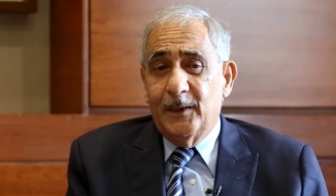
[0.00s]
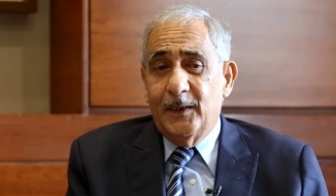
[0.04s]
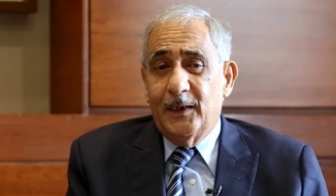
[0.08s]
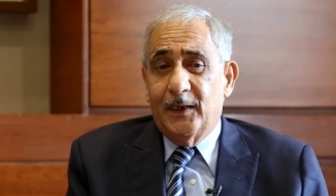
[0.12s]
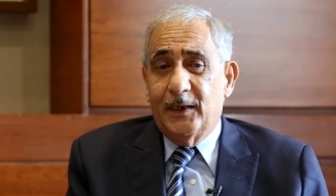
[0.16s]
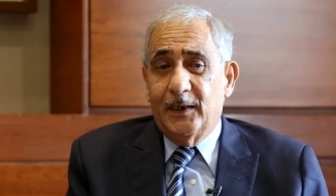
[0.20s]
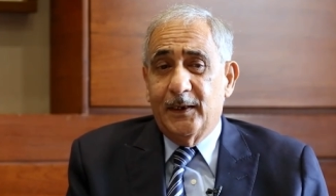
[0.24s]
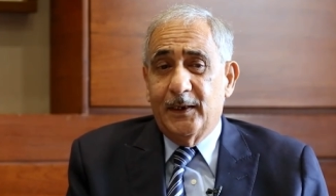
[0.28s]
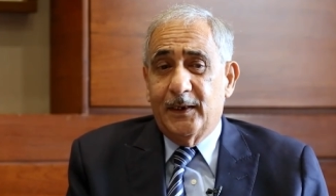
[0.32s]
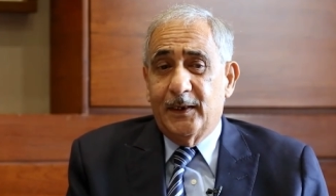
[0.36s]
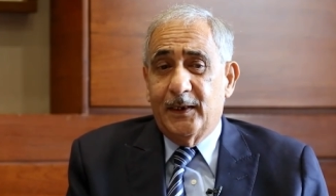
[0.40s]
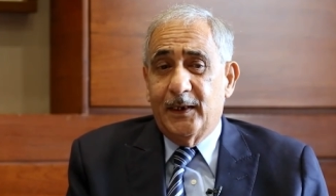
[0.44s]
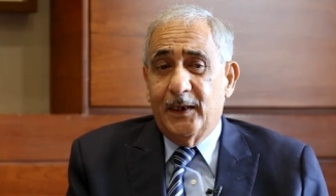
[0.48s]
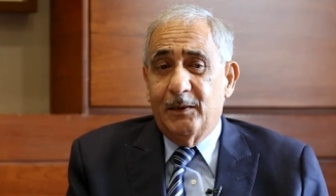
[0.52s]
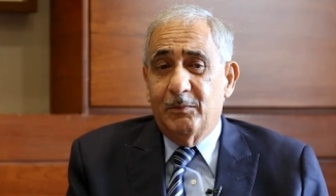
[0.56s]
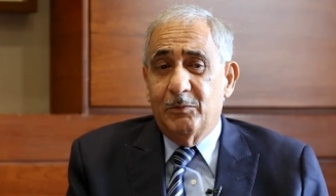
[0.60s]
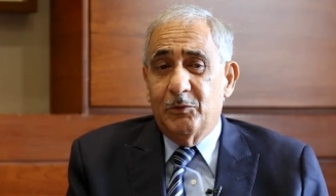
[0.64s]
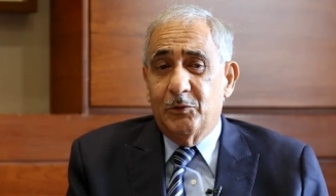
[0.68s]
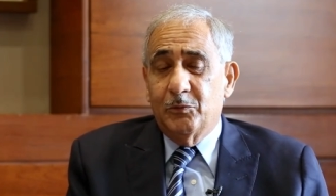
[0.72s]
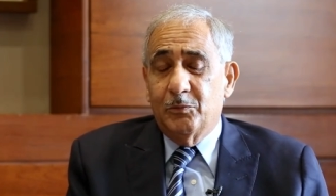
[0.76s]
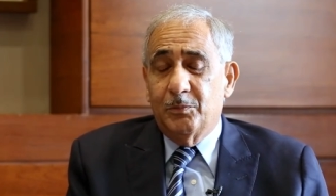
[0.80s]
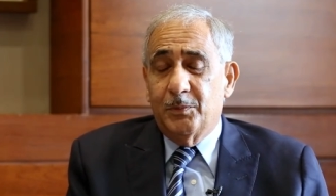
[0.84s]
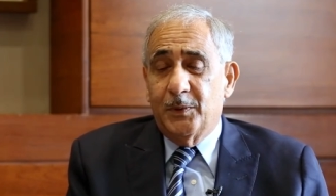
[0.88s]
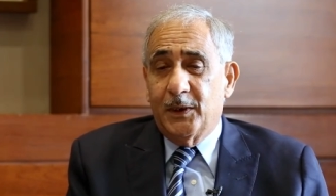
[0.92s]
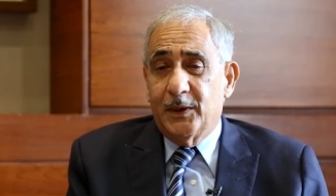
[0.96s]
I came
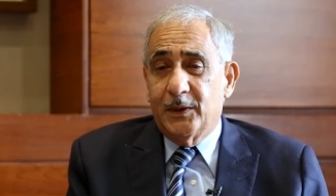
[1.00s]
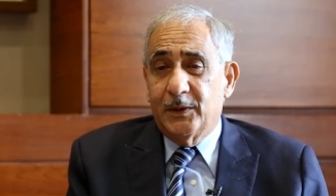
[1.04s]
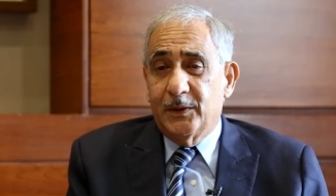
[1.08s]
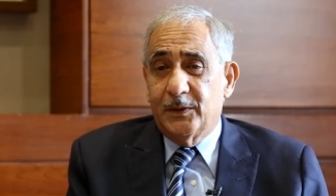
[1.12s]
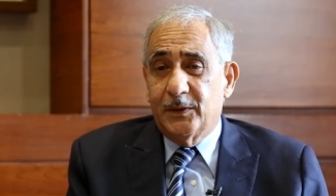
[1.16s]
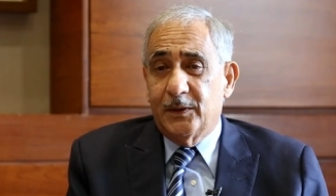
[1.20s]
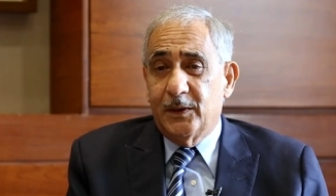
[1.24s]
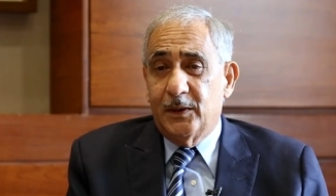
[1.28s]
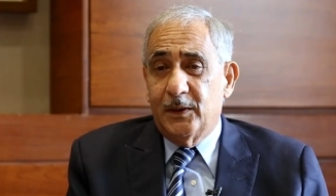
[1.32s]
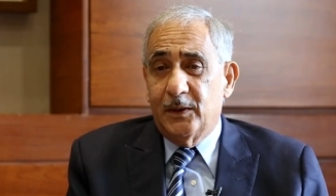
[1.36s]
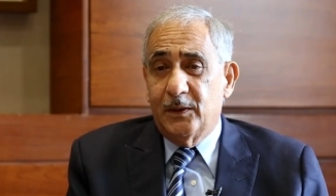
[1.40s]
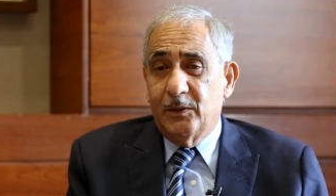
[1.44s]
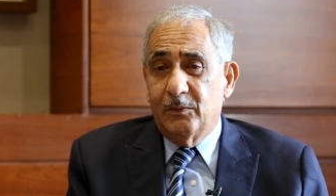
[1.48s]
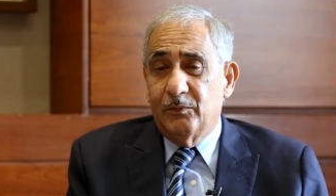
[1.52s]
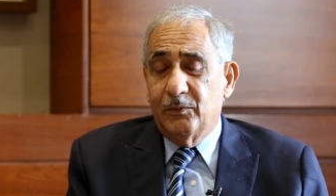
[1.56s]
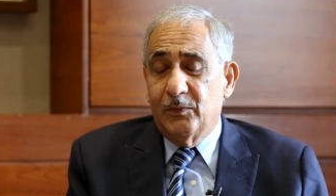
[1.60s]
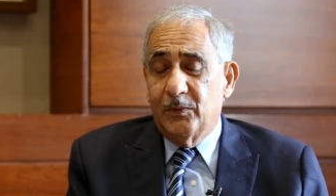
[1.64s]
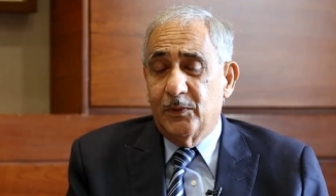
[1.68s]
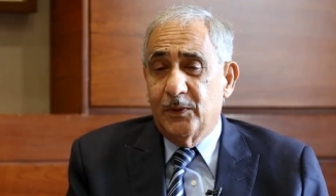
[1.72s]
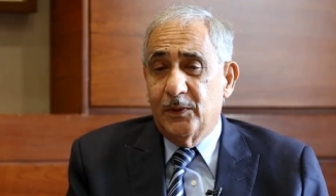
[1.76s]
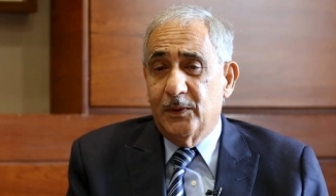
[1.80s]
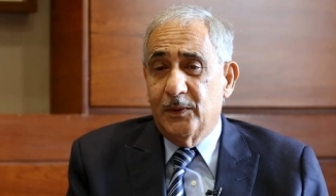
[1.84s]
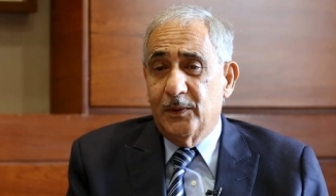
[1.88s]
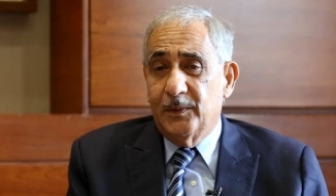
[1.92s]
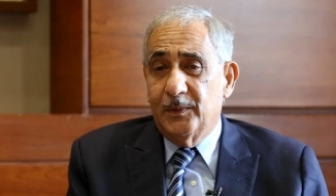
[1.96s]
to Pakistan
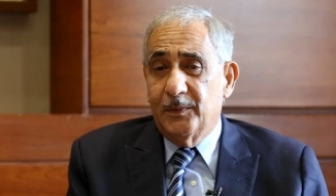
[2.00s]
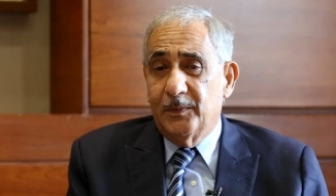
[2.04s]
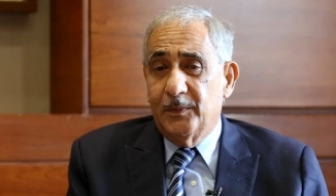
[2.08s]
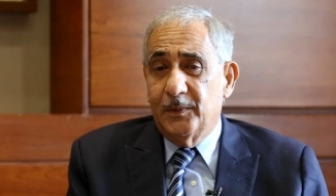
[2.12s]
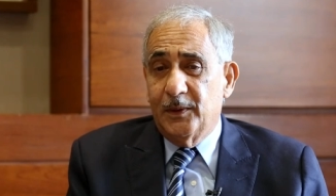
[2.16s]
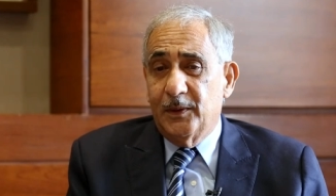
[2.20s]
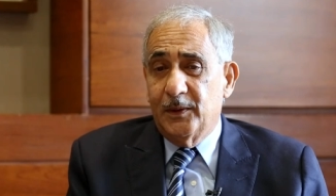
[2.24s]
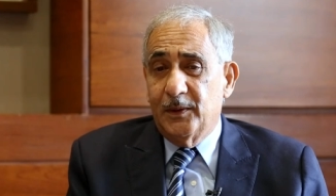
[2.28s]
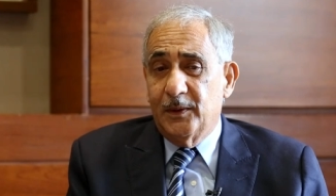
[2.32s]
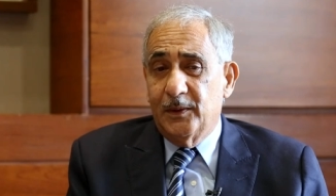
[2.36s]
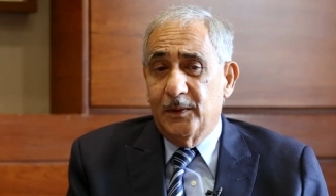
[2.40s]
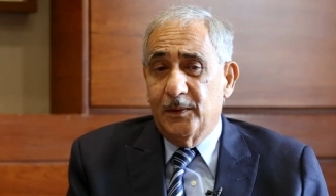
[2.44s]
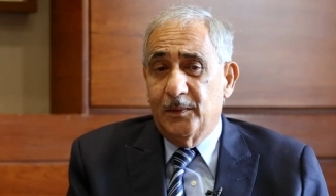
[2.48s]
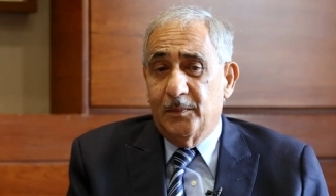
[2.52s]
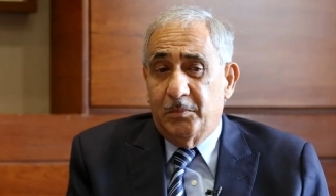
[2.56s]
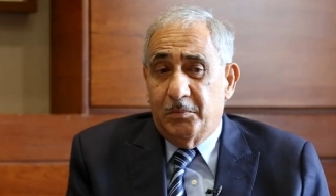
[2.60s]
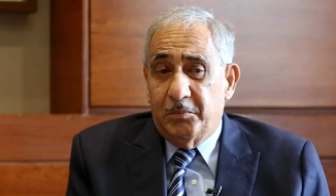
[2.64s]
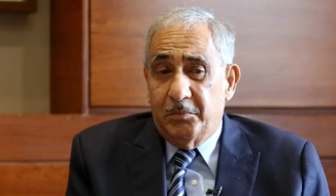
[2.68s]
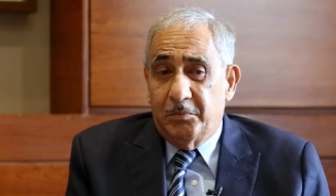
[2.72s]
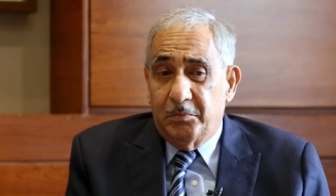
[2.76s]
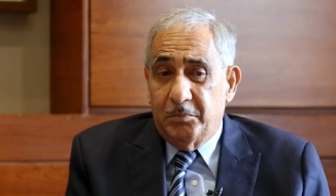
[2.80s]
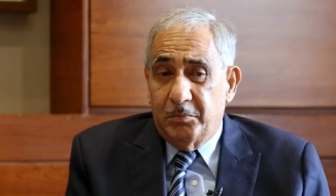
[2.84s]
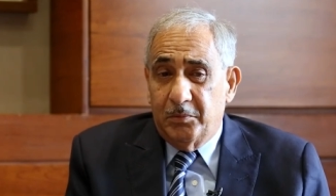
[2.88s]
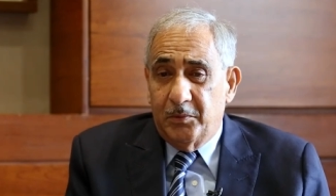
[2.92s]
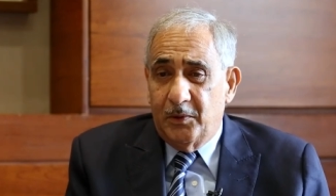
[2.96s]
for a, uh,
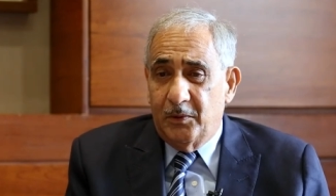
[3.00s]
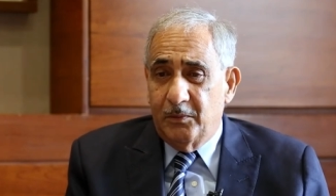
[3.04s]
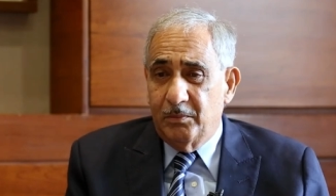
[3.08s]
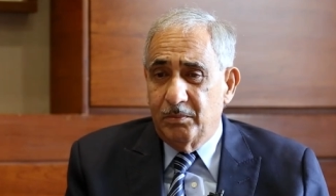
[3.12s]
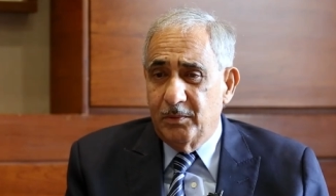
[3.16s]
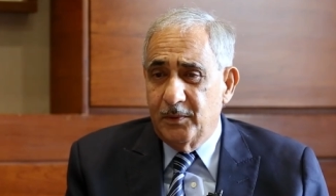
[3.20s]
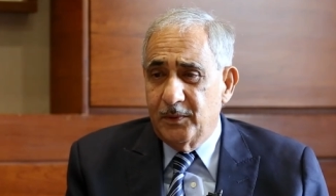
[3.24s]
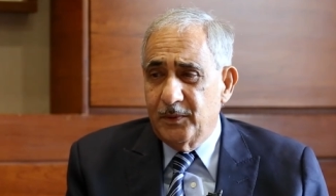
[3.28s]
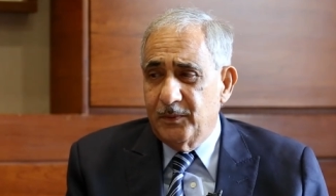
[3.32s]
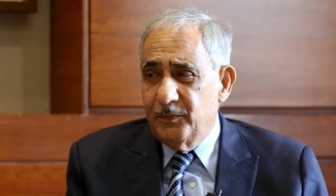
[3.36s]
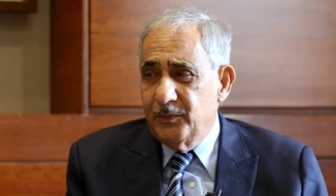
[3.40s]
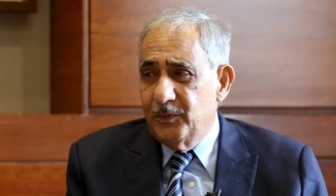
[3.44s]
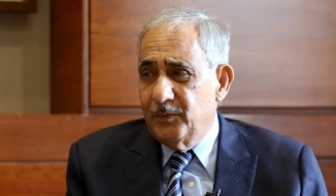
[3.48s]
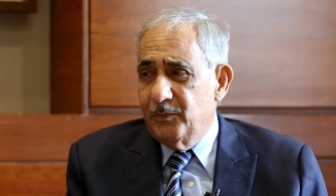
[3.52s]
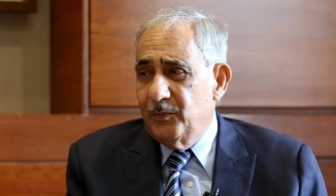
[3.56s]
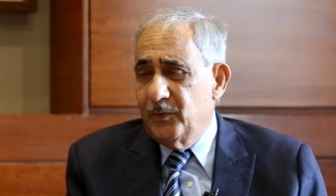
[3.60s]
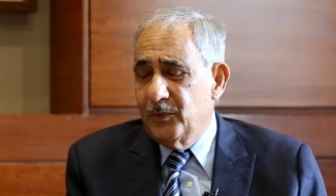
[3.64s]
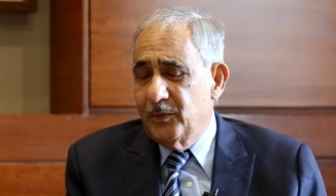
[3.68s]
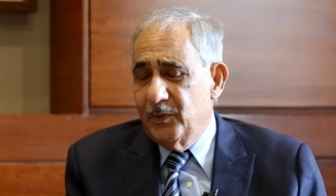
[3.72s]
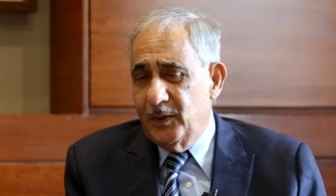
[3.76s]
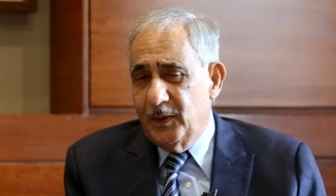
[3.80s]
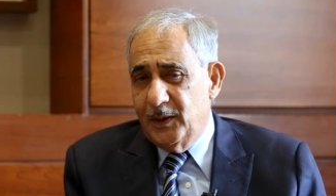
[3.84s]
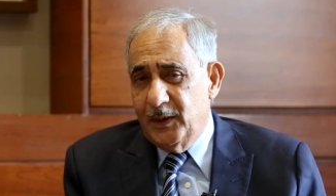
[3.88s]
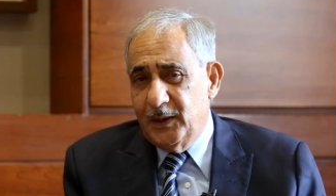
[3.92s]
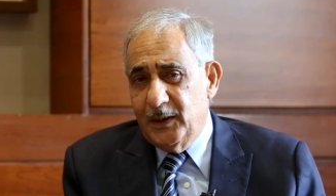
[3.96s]
for
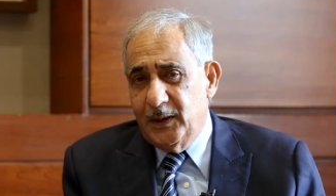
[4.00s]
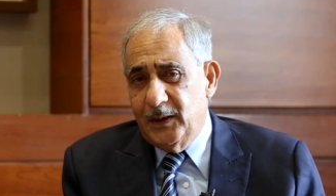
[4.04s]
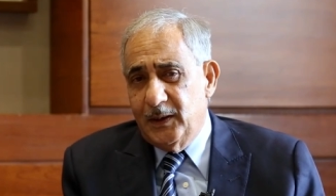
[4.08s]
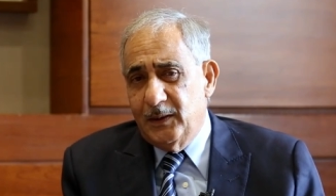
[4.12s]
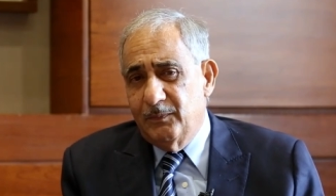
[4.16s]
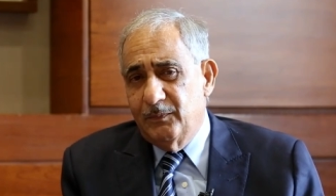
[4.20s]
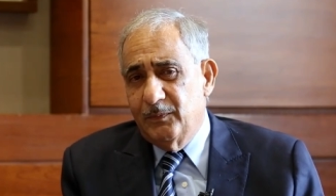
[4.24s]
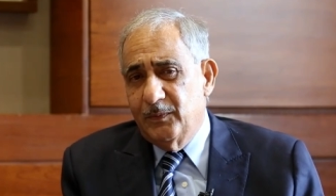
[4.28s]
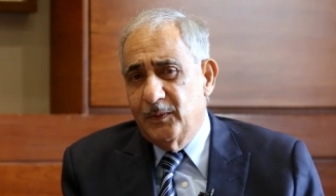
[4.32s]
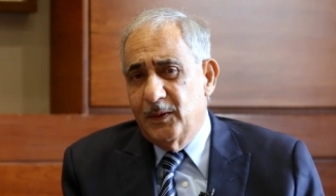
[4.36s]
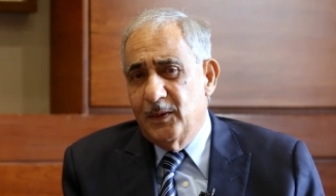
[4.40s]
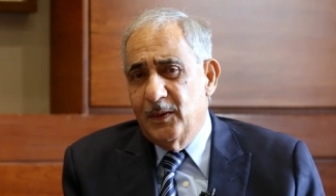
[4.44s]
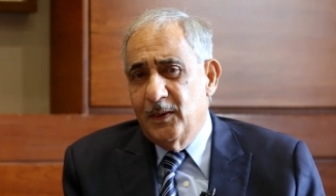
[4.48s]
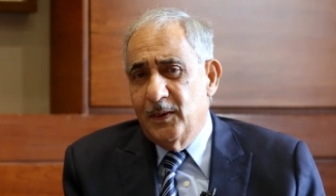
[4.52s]
a leave.